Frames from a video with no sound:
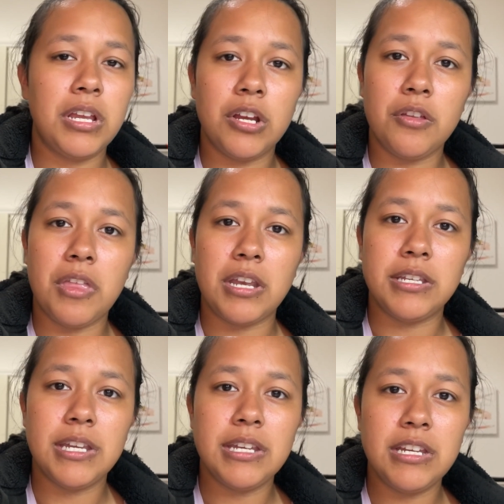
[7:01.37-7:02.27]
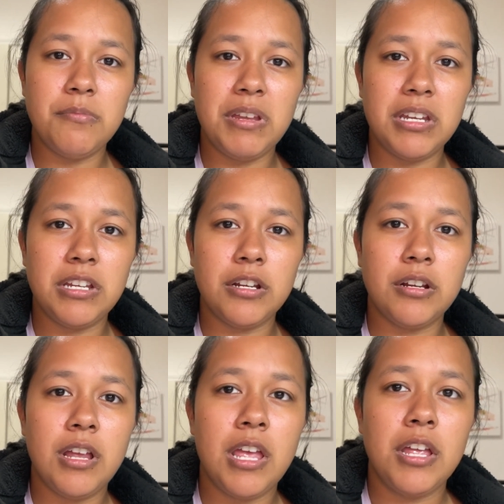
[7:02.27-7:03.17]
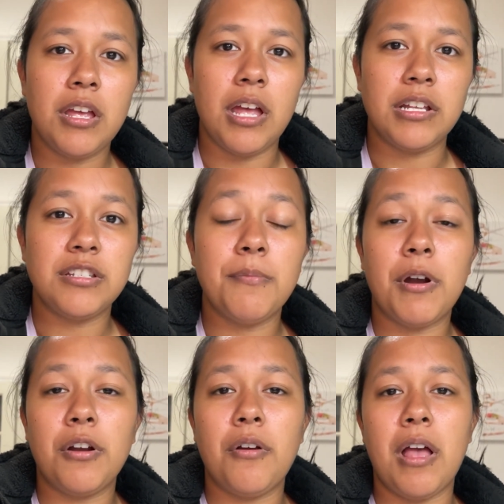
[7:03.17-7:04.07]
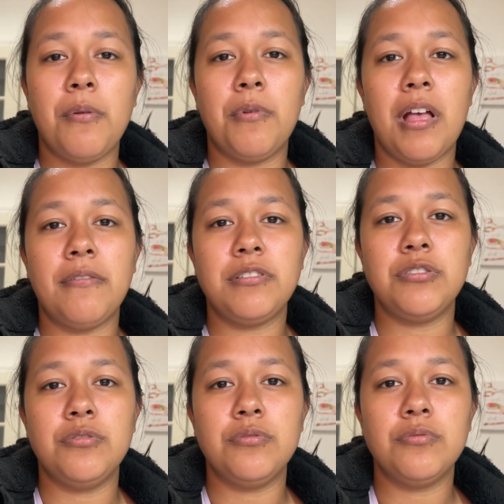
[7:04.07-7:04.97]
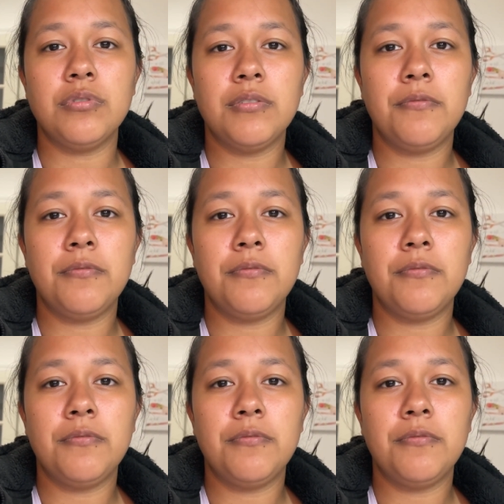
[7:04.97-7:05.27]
here that didn't need to be in here. Tomorrow I will have to